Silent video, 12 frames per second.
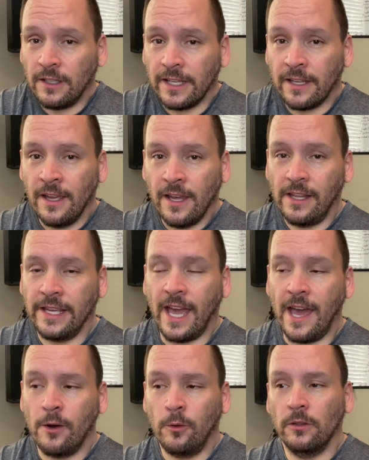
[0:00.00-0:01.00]
Like
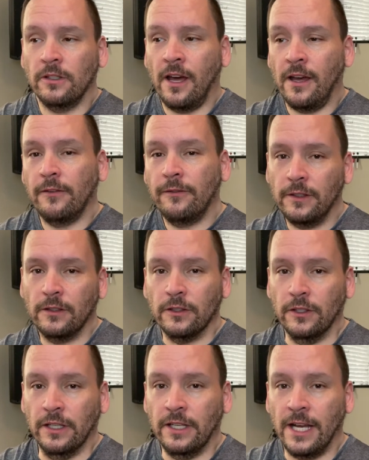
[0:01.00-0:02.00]
I don't not feel
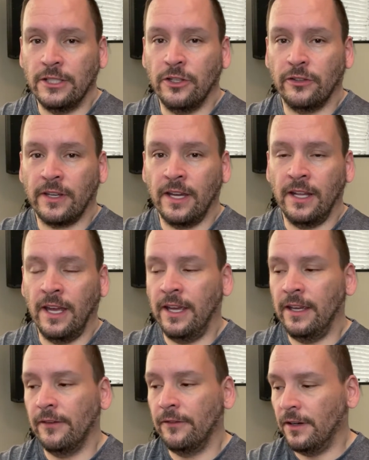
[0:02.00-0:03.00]
good. I just kind of
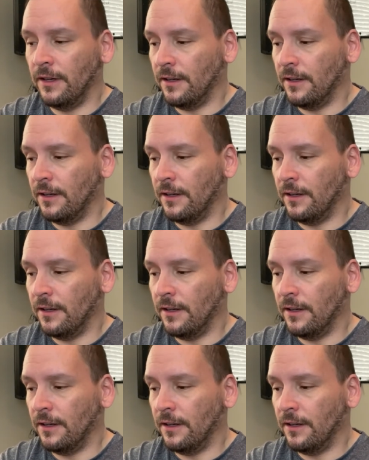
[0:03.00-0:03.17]
have,